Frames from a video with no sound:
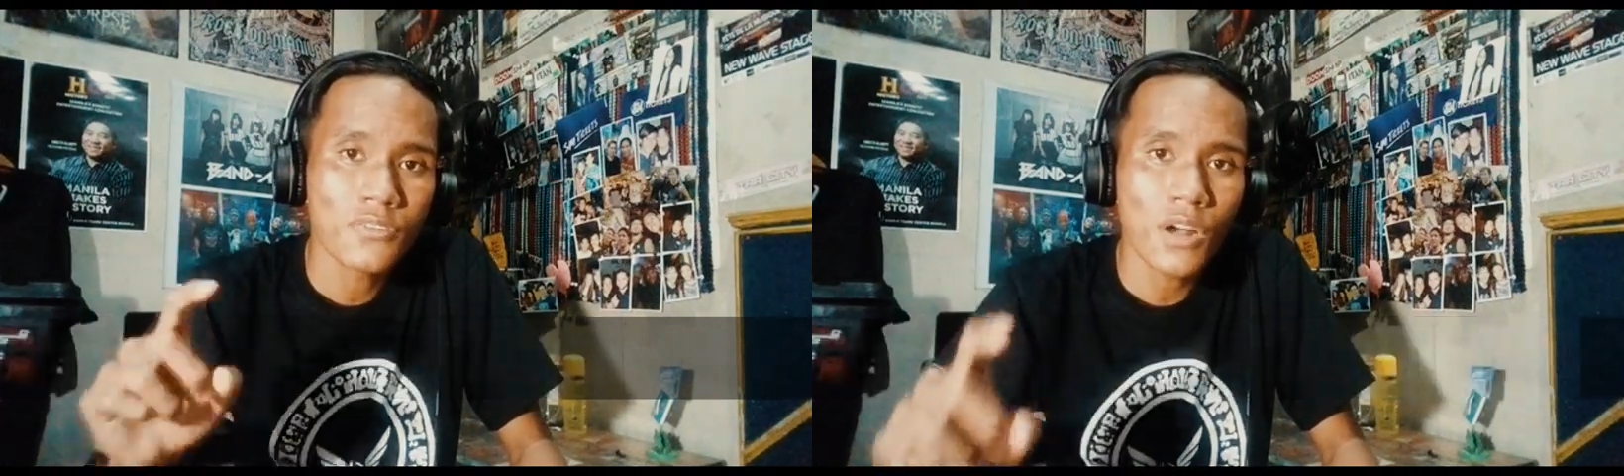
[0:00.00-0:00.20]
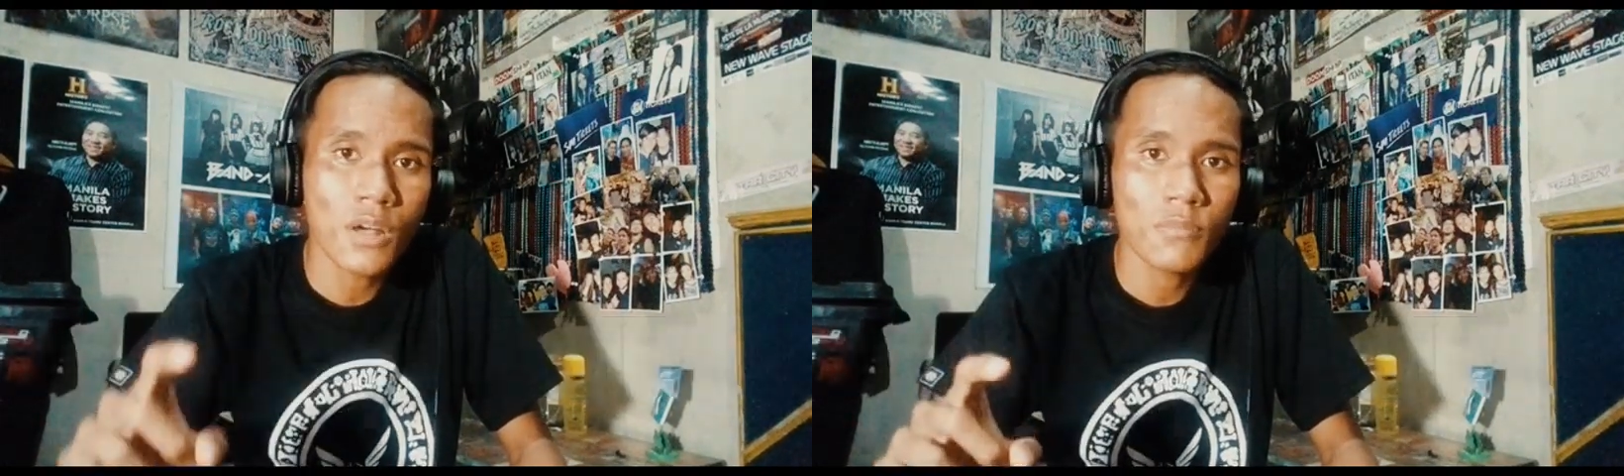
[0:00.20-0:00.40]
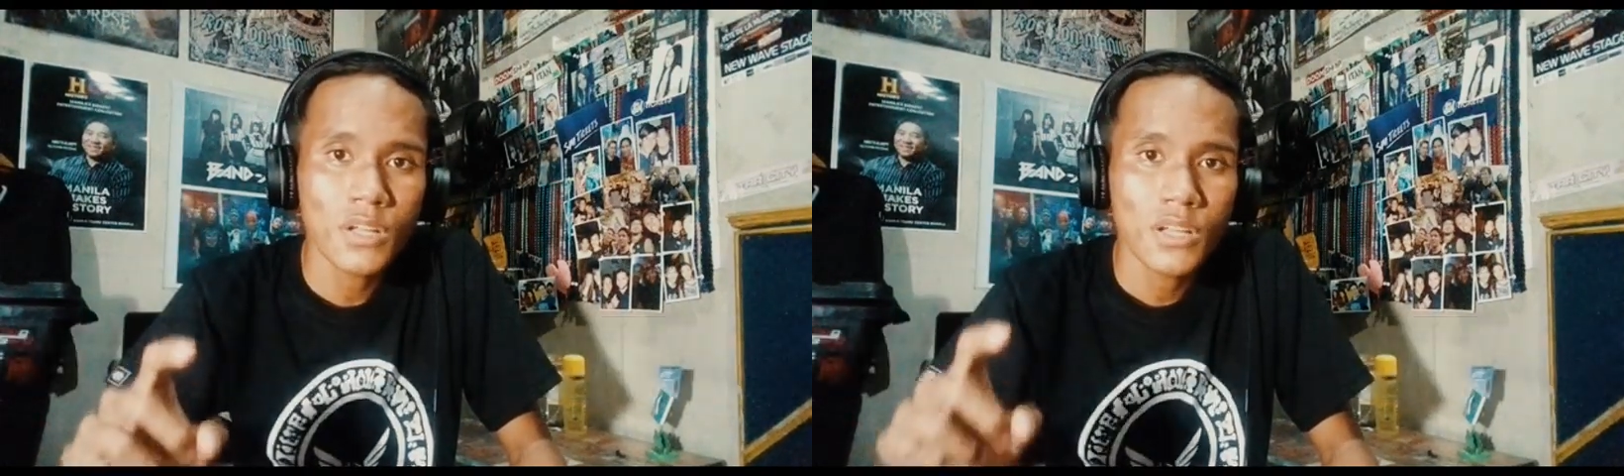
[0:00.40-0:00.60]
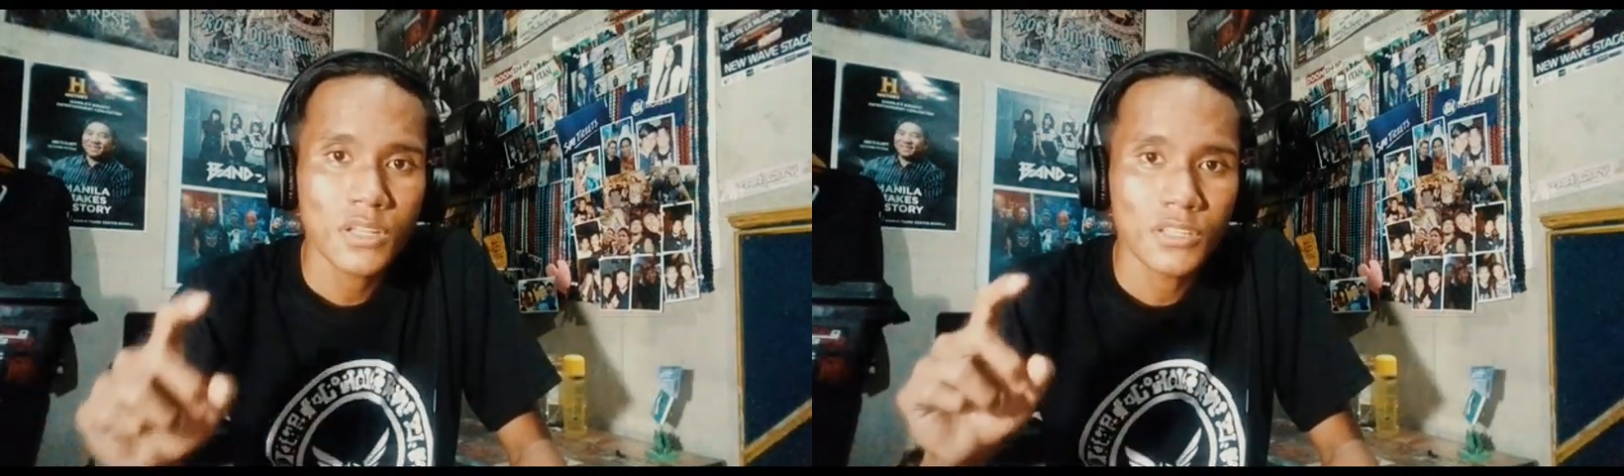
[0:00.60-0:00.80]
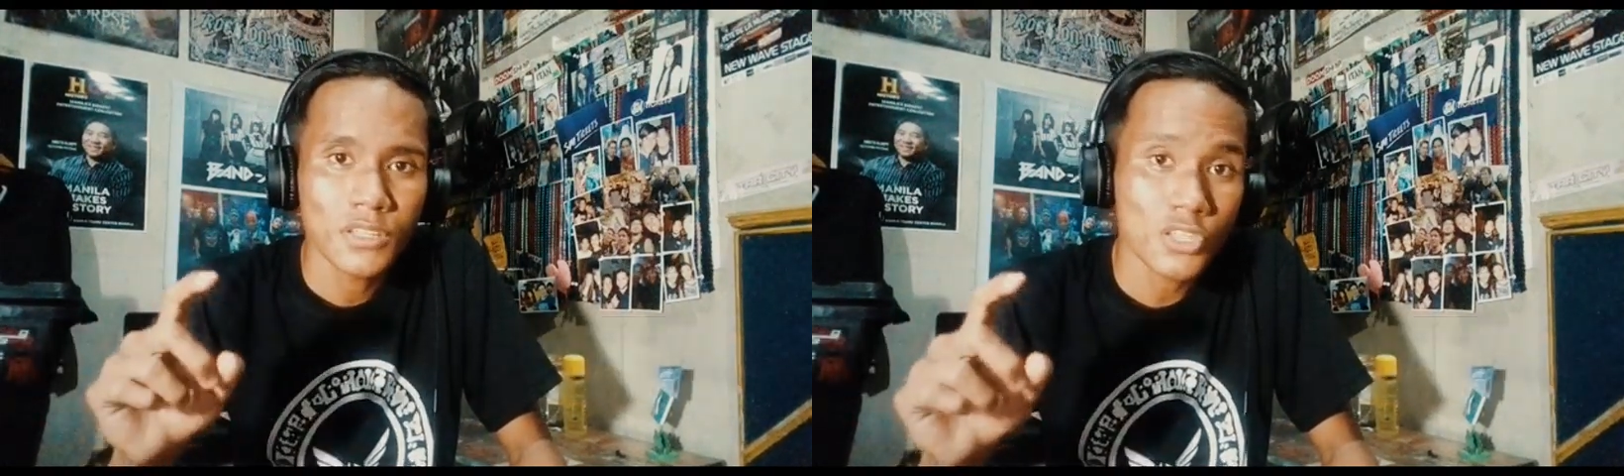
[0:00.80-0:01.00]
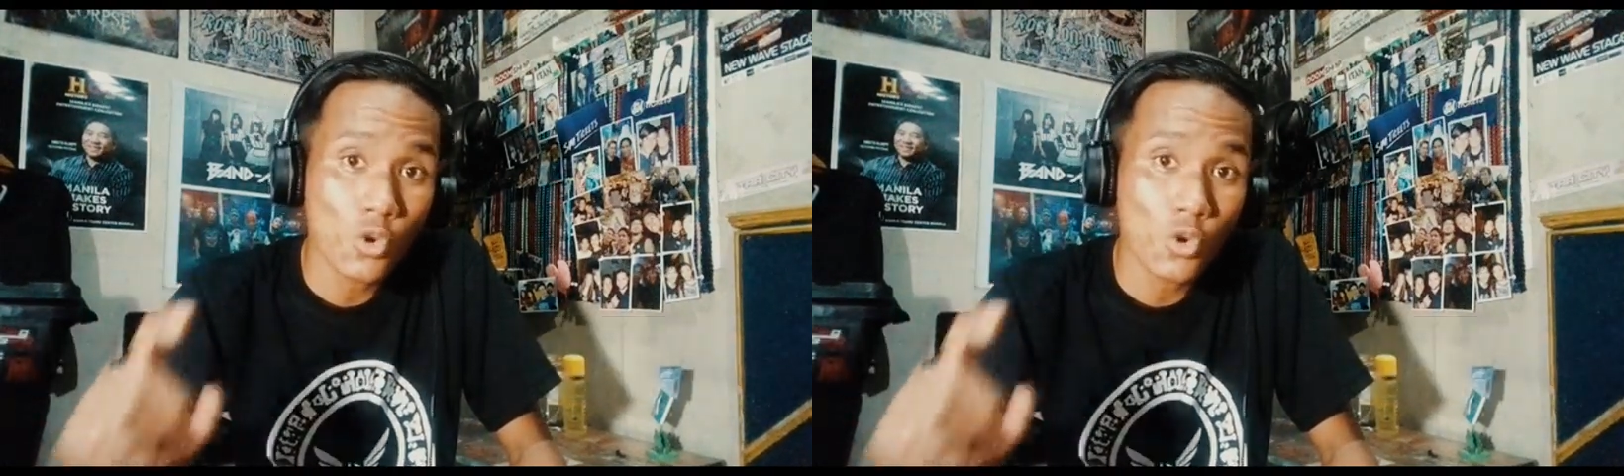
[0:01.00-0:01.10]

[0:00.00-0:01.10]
from the